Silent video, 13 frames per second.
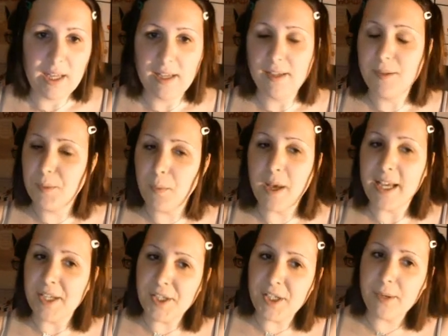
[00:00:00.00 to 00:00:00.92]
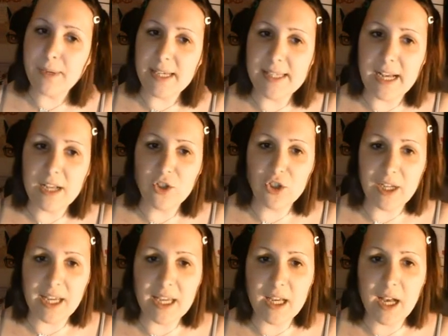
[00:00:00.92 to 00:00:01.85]
So what I can do is
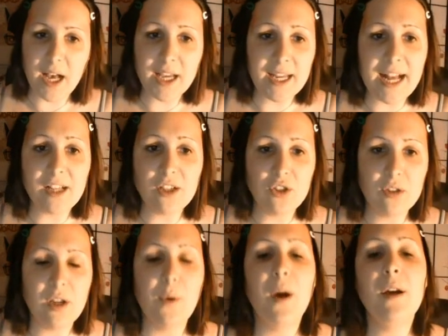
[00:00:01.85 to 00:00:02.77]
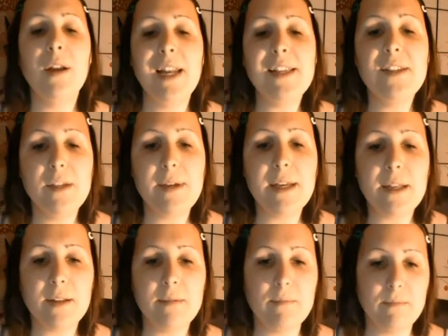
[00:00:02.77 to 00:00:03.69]
actually, I can, add, no, uh, let's do it,
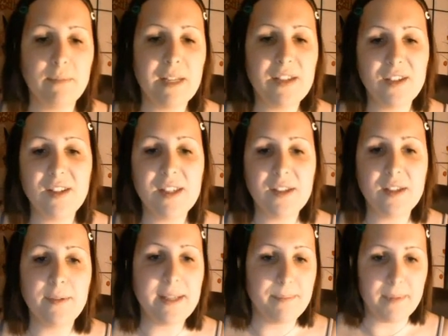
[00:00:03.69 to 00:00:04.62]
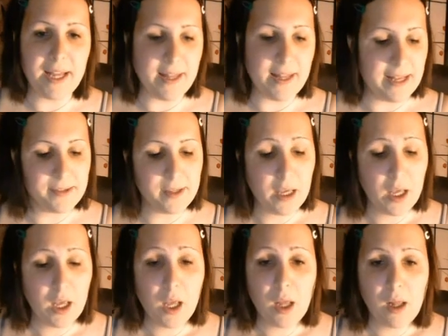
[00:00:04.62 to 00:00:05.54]
let's just do it like this.
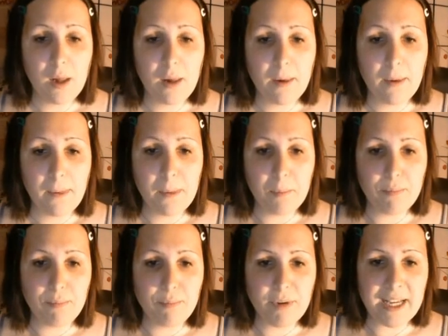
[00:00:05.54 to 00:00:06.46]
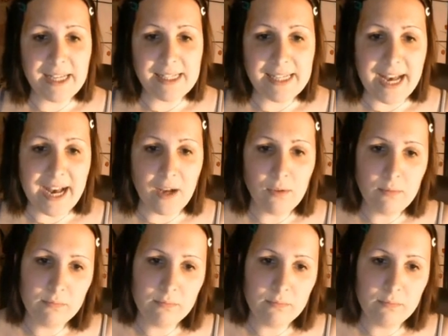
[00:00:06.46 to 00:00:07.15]
Bring it down.